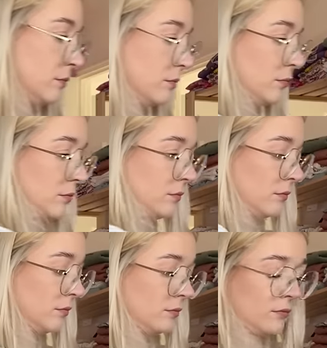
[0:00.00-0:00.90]

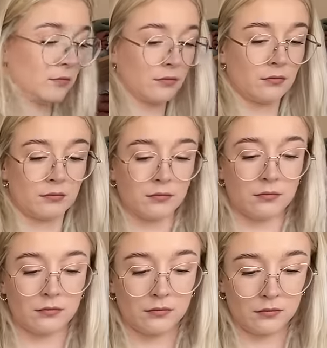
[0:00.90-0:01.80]

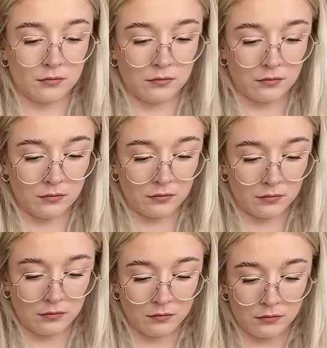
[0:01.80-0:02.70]

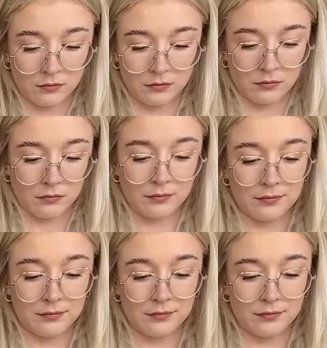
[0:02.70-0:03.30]
Nobody speaks.